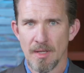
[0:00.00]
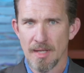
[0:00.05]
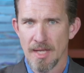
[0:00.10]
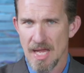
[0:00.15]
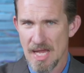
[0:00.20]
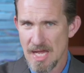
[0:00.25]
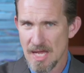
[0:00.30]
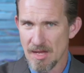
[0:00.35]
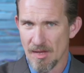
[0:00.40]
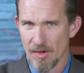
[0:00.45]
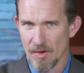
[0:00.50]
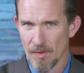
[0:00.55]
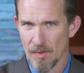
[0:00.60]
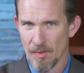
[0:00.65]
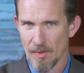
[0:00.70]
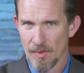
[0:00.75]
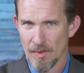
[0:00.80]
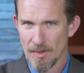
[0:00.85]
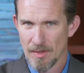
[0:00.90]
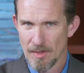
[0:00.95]

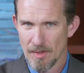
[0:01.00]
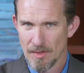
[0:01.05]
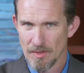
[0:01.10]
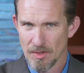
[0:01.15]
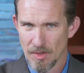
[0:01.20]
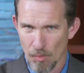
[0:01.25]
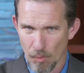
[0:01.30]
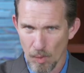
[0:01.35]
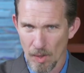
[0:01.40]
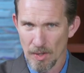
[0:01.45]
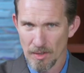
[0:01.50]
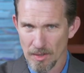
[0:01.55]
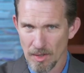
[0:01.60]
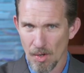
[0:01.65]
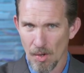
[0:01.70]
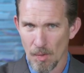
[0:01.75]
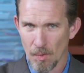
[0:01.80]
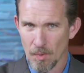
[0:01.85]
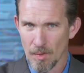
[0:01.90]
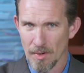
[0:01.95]
hear the word of the
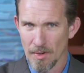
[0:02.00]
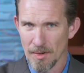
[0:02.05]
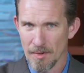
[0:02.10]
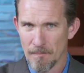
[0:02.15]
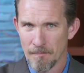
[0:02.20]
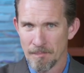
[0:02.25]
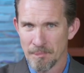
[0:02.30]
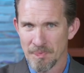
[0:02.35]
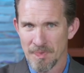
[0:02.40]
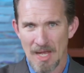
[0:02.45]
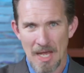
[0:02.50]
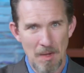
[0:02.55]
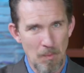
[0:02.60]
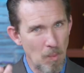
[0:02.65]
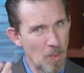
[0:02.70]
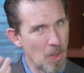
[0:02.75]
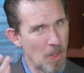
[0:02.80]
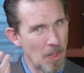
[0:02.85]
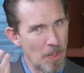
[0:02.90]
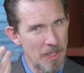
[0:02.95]
Lord. That
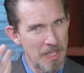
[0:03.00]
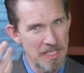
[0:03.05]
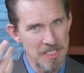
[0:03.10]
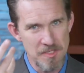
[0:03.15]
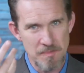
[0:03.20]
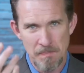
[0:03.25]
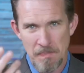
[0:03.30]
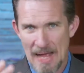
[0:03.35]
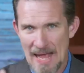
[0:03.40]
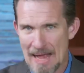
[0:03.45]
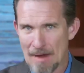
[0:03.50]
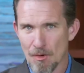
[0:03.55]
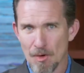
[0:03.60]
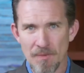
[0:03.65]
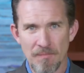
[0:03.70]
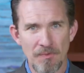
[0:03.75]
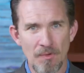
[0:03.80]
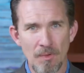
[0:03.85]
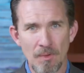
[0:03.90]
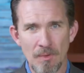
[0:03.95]
word is
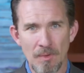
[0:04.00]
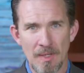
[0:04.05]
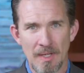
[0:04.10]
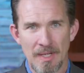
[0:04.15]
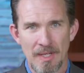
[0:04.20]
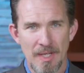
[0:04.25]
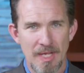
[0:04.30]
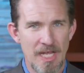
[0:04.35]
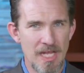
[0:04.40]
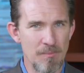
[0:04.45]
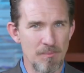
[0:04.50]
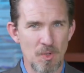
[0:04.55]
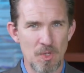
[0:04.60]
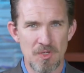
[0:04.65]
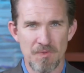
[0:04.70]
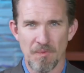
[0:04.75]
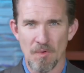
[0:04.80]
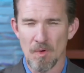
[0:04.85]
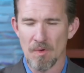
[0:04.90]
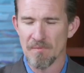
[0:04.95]
powerful.
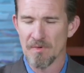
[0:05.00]
Hebrews 4